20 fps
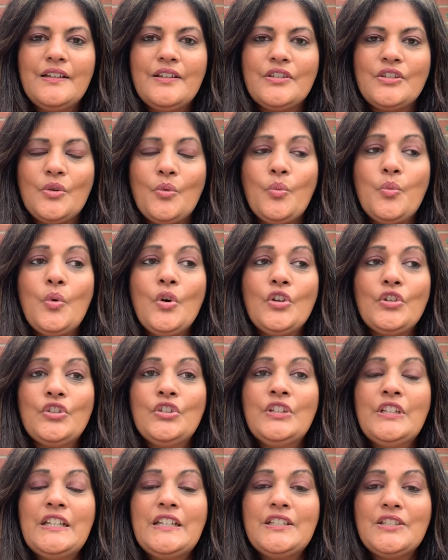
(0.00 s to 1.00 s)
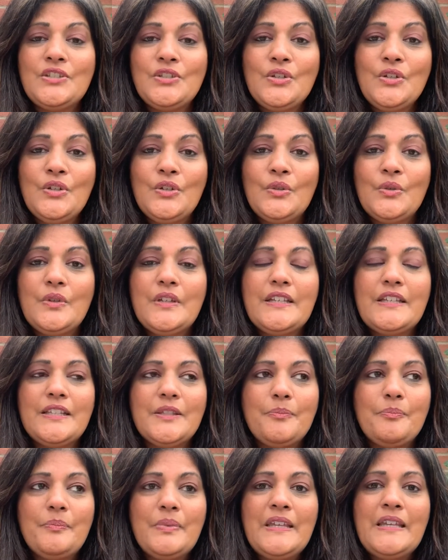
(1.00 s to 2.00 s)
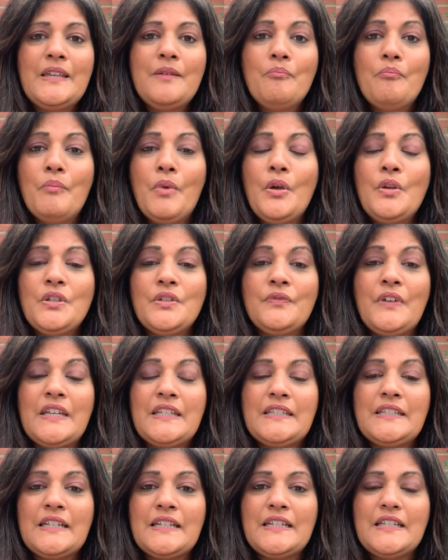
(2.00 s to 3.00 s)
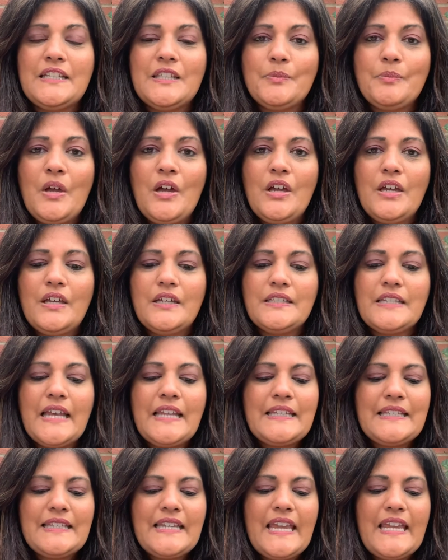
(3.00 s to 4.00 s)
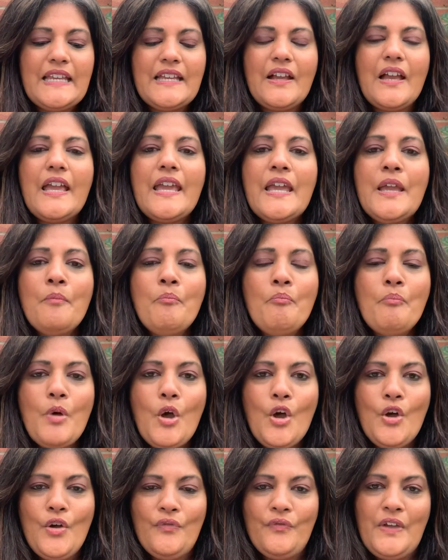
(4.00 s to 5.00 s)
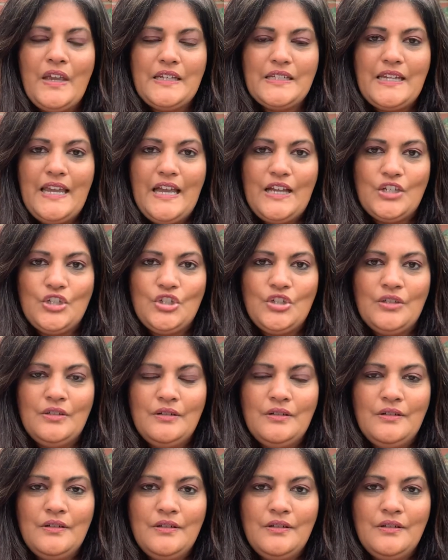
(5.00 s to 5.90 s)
So what you need to do is be motivated and inspired and take imperfect action.